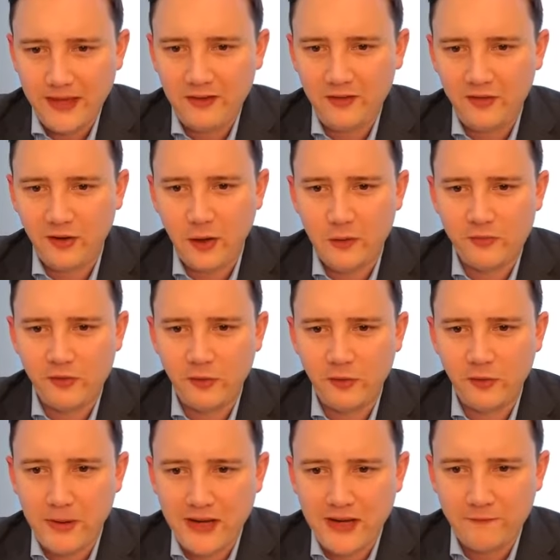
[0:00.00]
in terms of
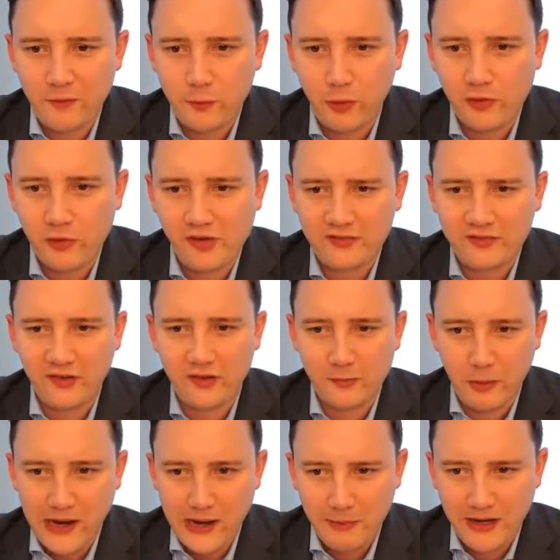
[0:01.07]
bidding for projects in
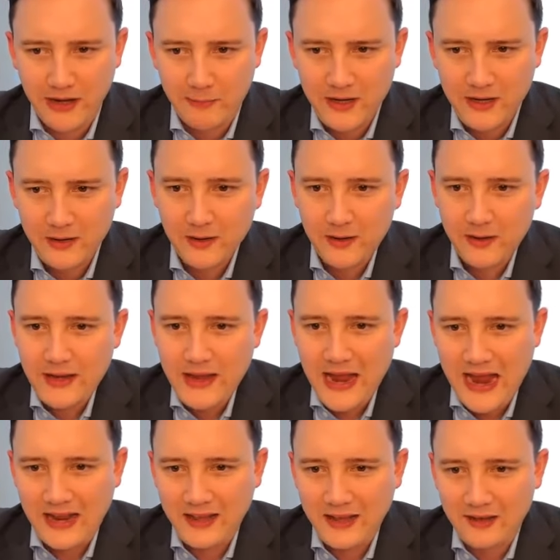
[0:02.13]
Dubai, Abu Dhabi?
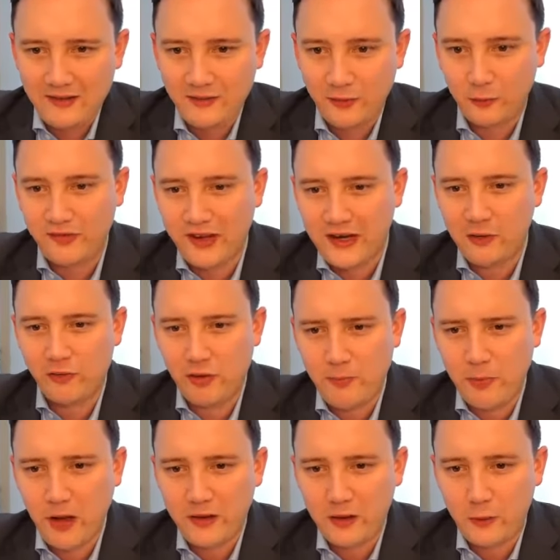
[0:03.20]
And then, sort of, secondary
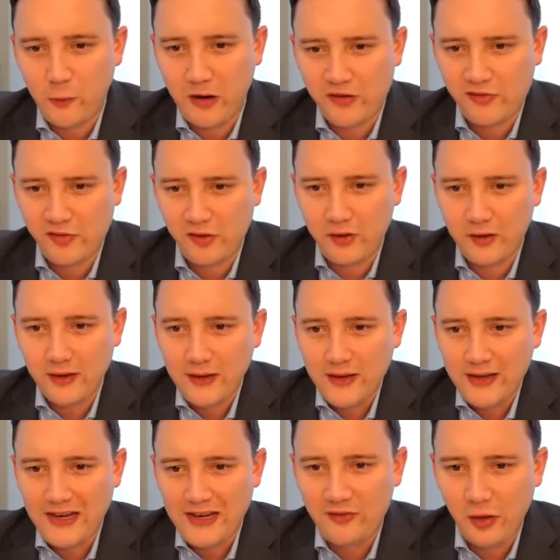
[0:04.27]
part of the question
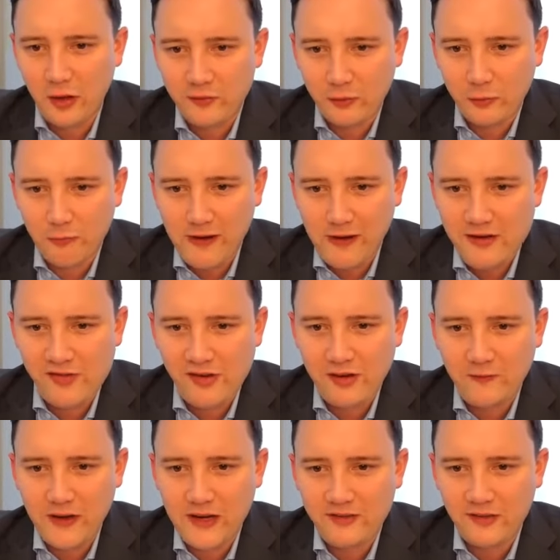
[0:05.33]
in terms of arranging
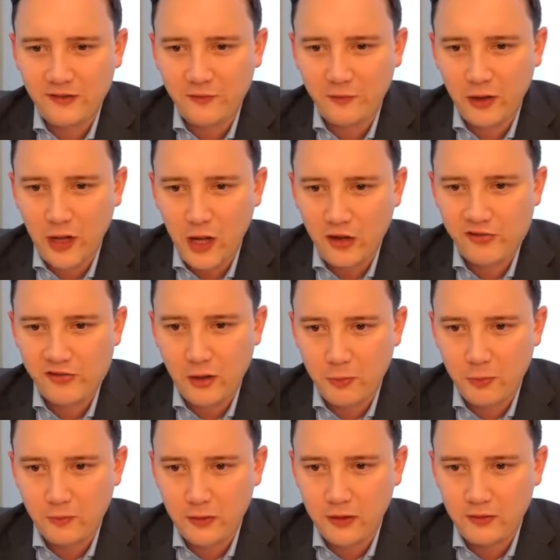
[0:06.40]
visas for large
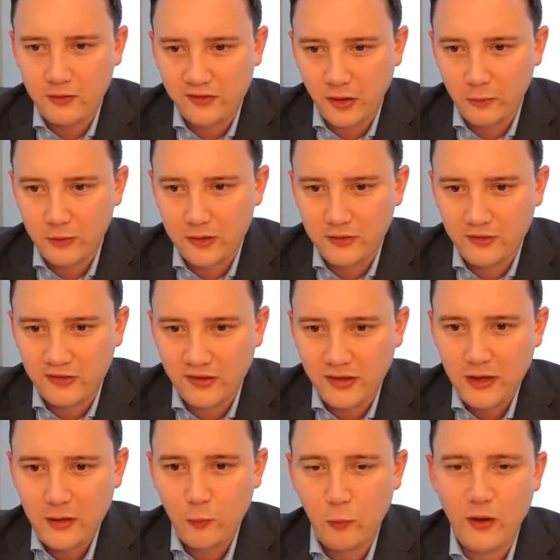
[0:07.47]
number of consultants,
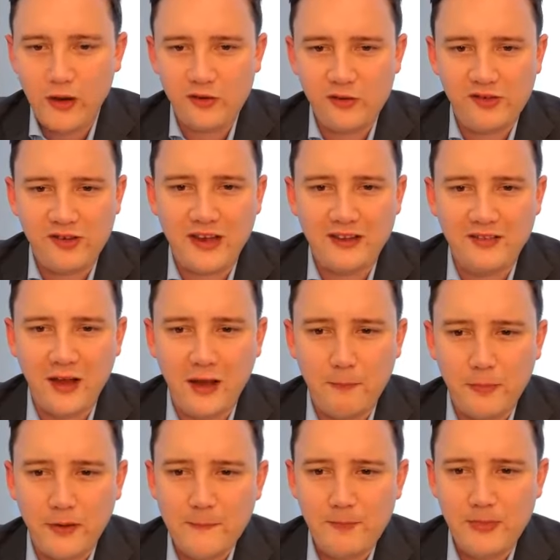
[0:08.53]
which
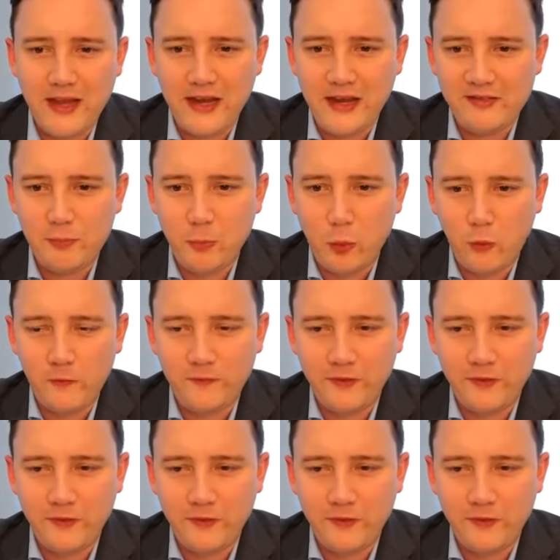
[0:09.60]
setup is more